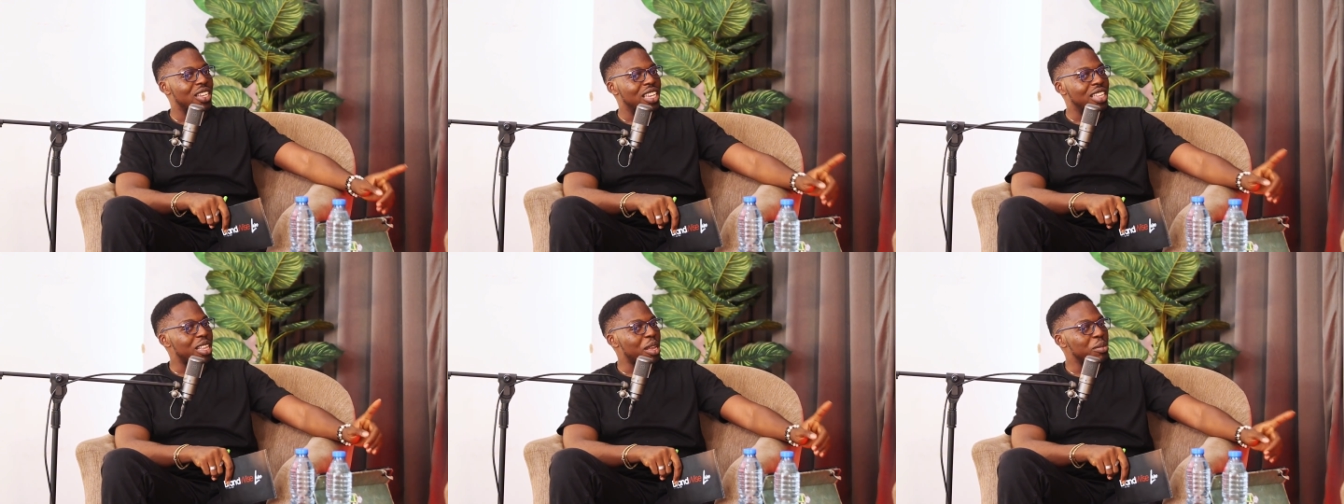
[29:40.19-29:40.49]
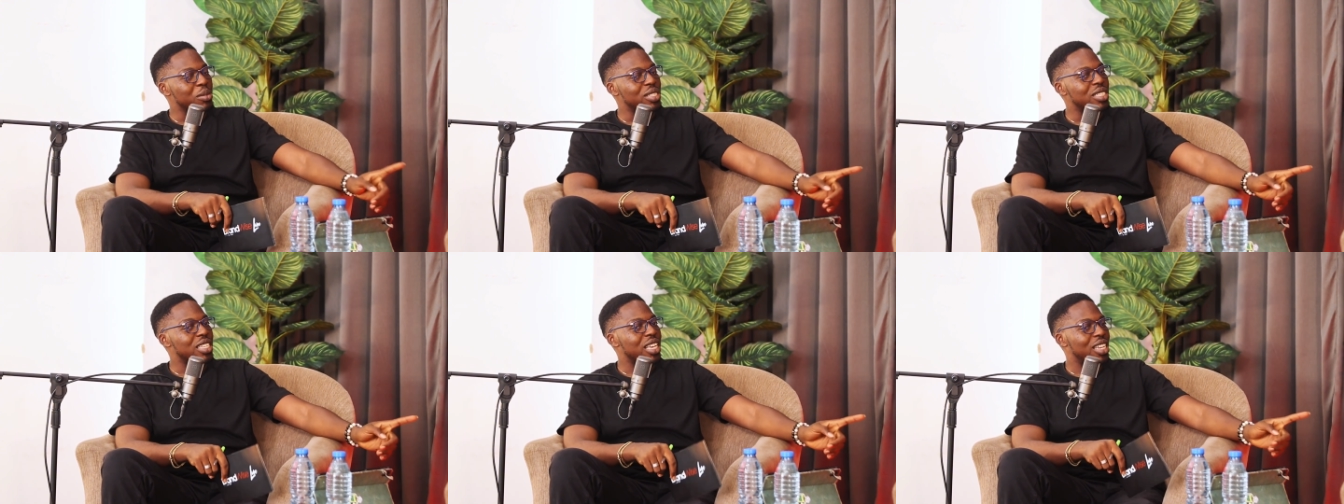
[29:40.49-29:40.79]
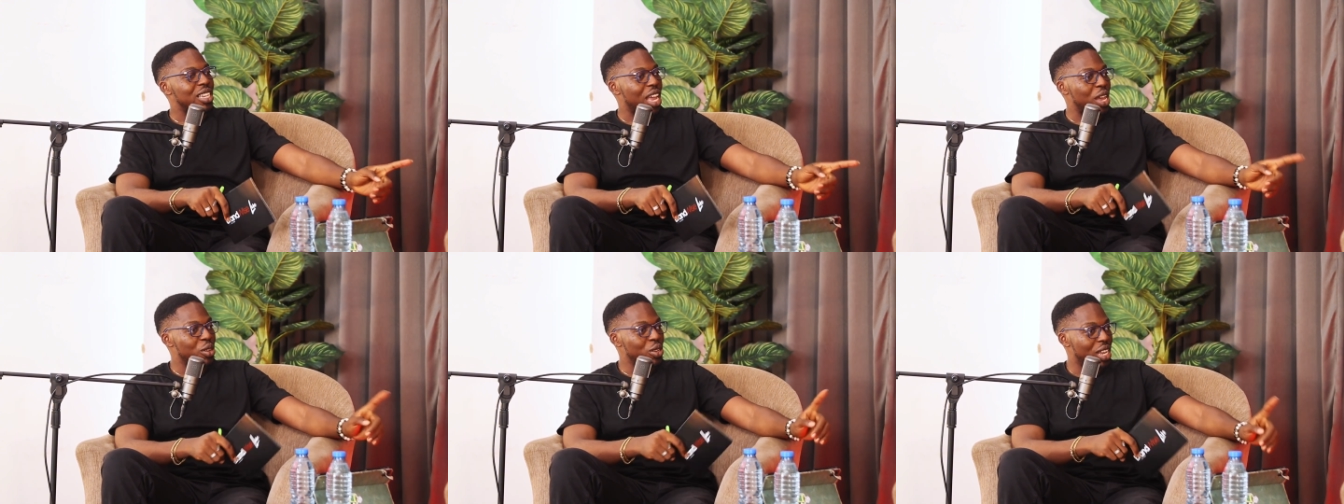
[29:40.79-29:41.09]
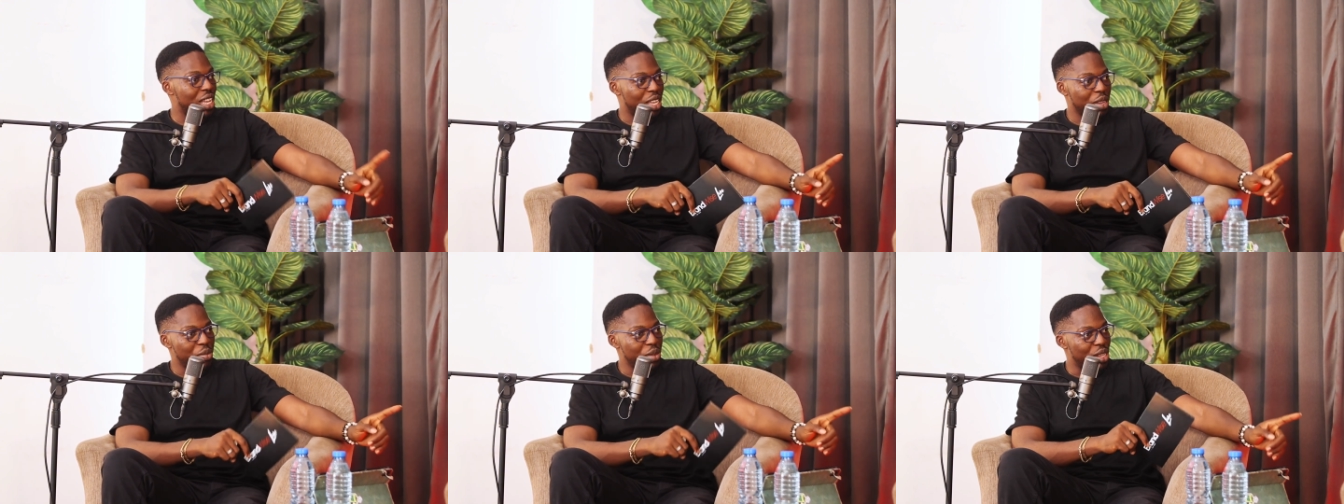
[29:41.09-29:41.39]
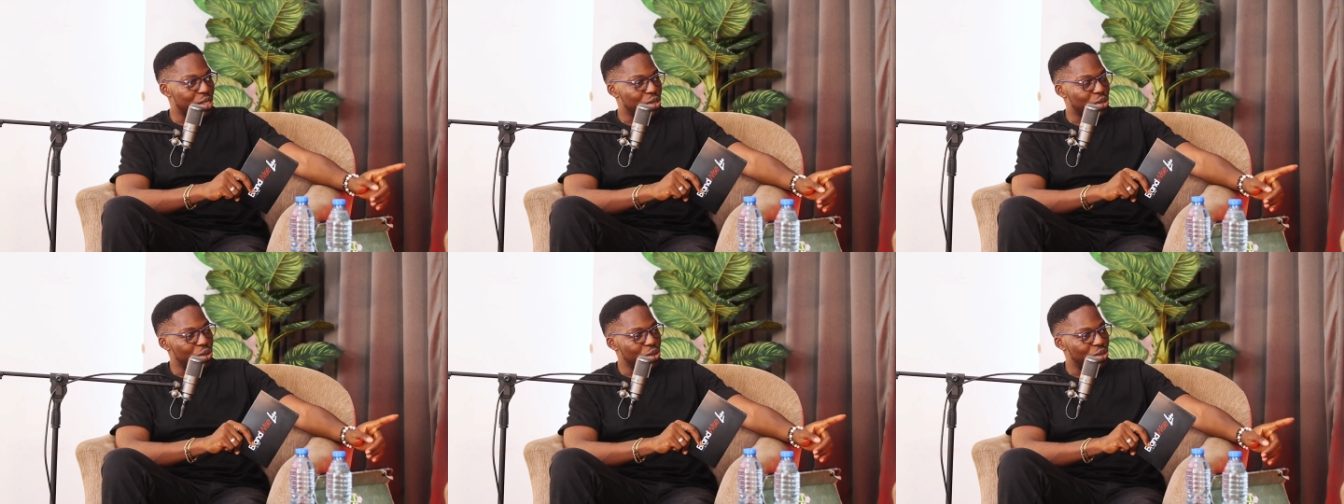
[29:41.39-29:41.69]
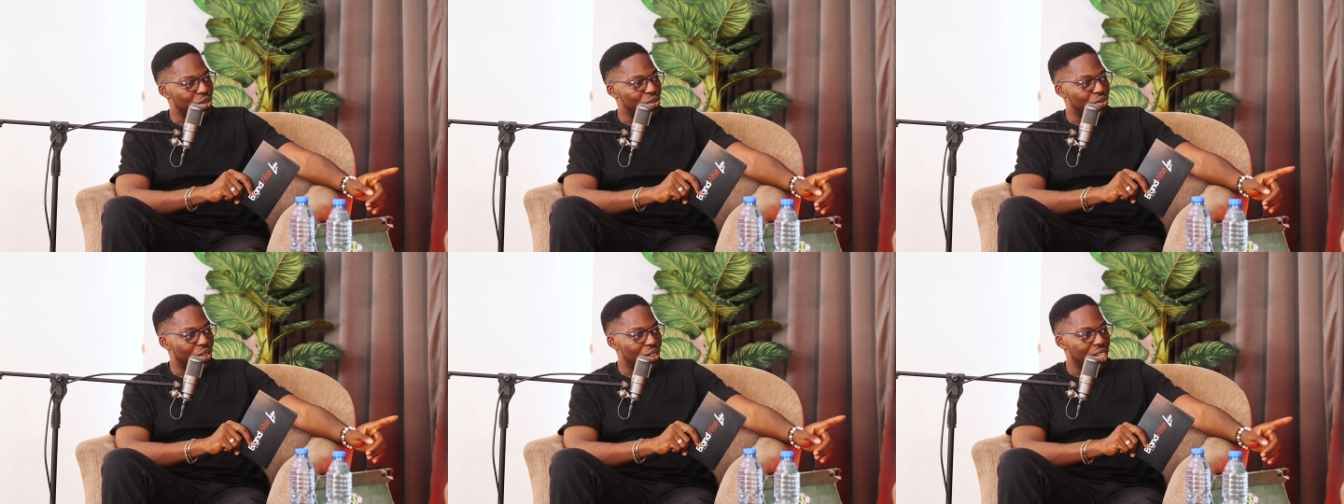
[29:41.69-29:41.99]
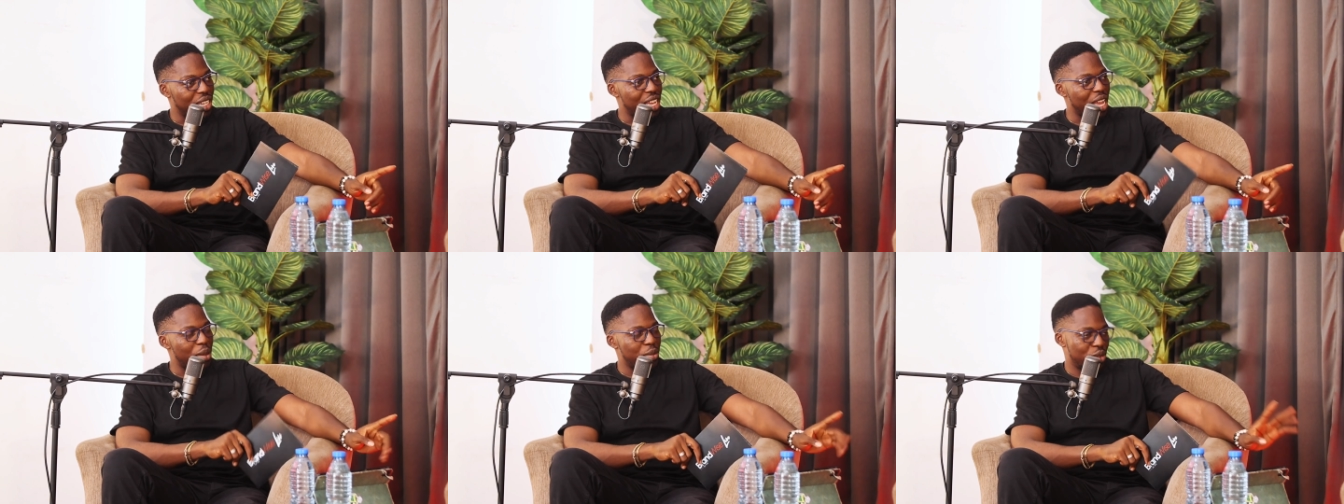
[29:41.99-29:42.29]
They tell me, say, now they give me excuse
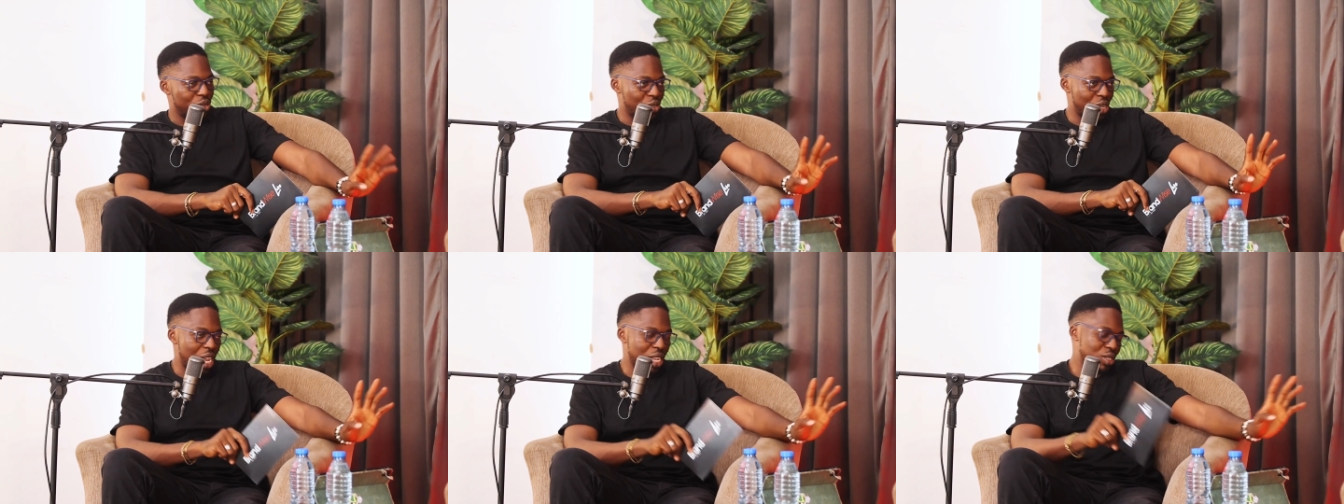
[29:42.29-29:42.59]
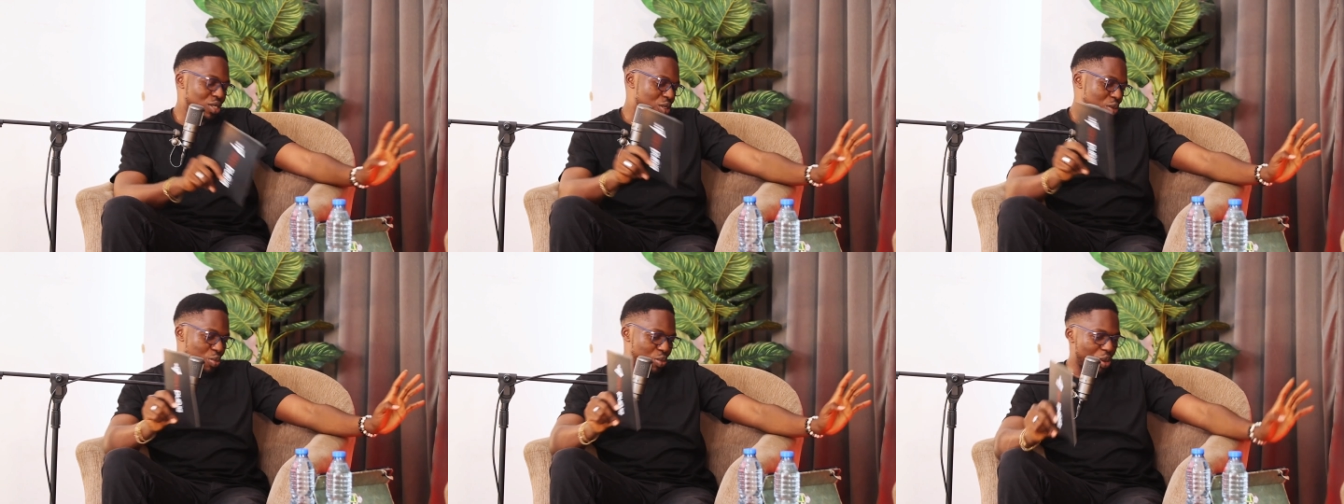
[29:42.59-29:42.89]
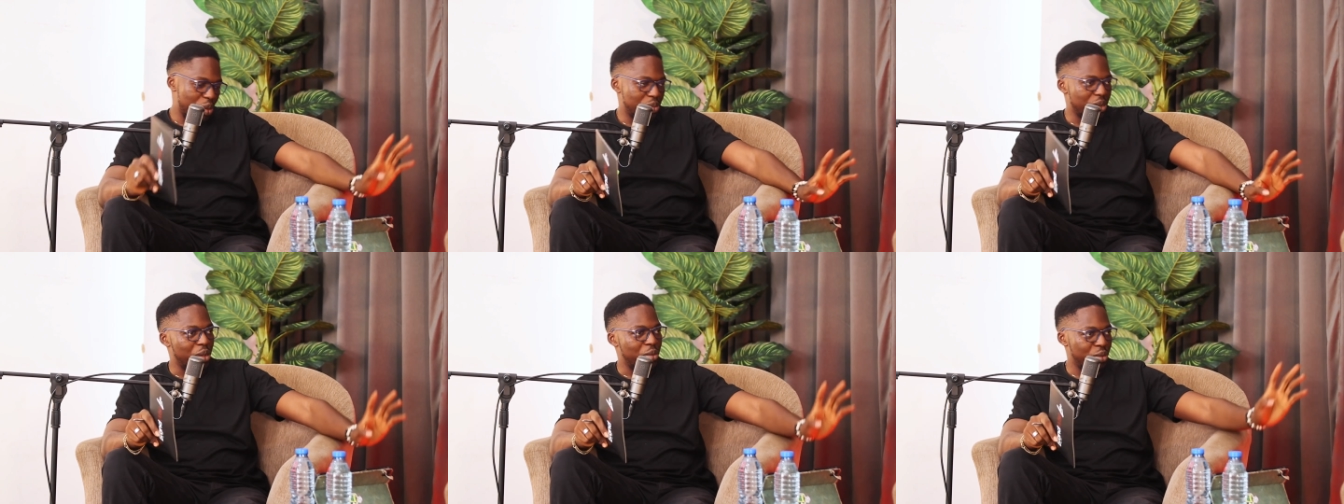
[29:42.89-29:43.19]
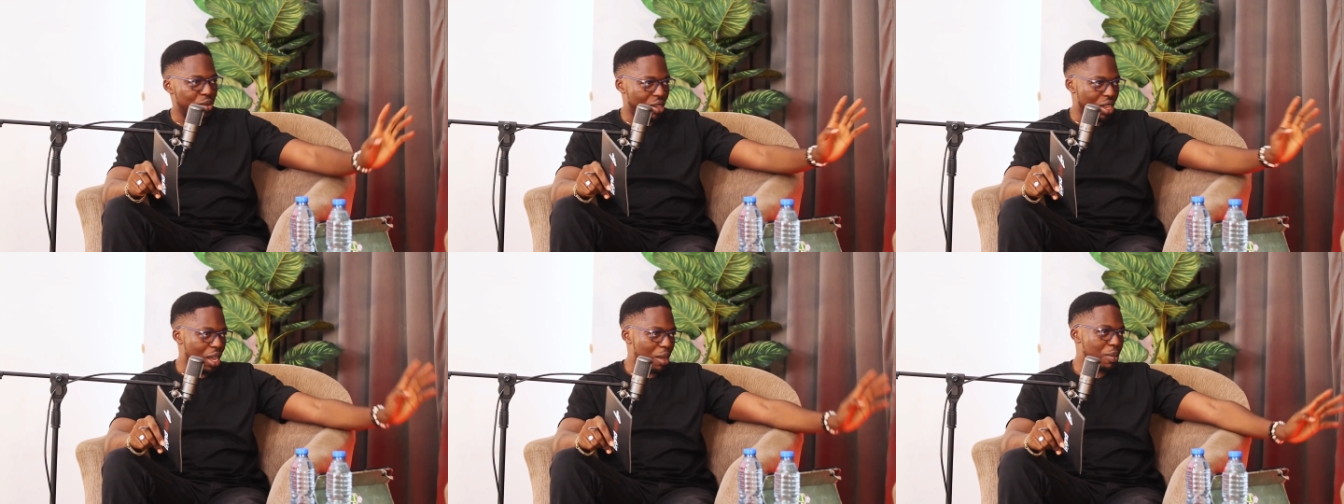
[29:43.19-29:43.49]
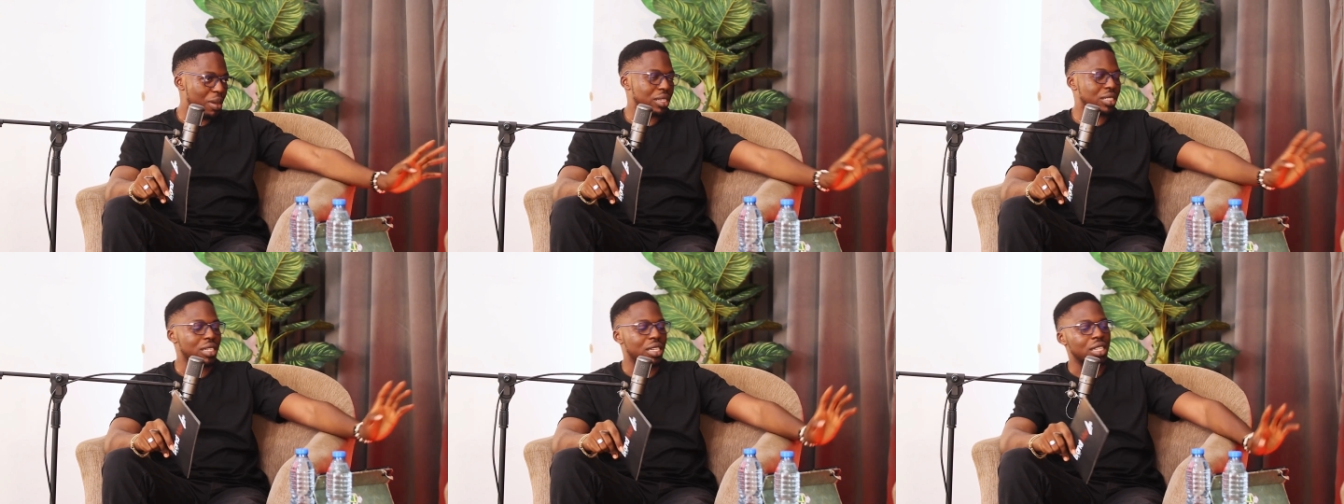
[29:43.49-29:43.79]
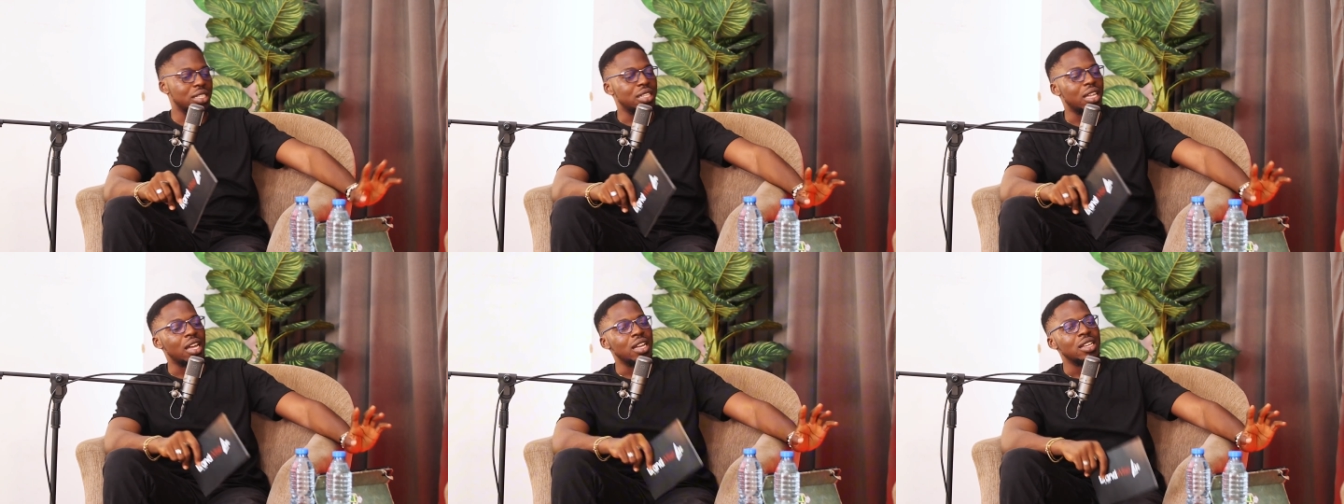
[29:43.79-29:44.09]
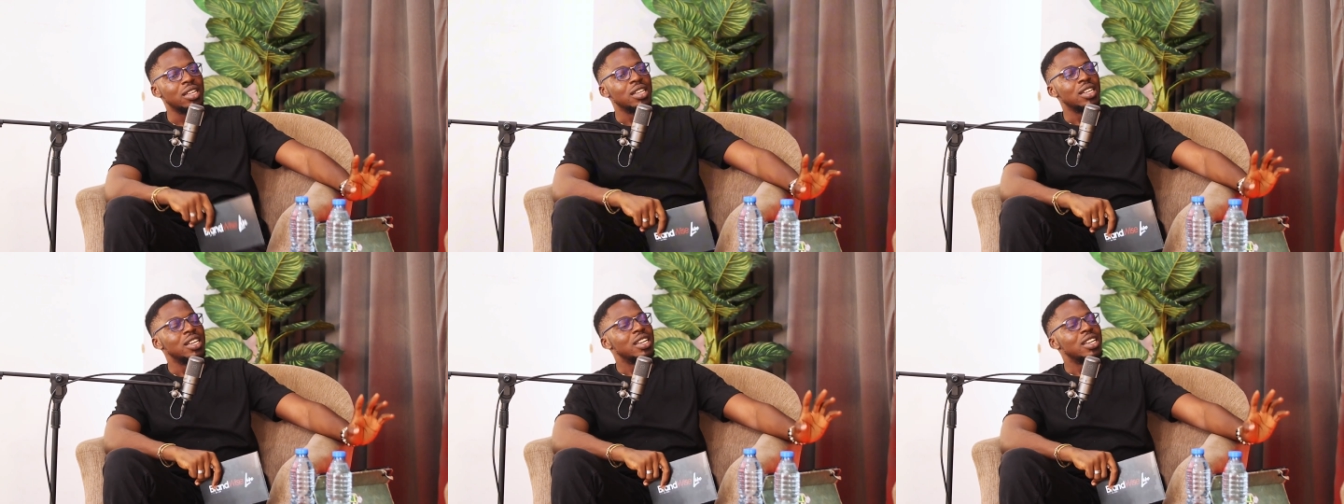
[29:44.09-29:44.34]
for the guy, but that's no problem. We'll talk about it later.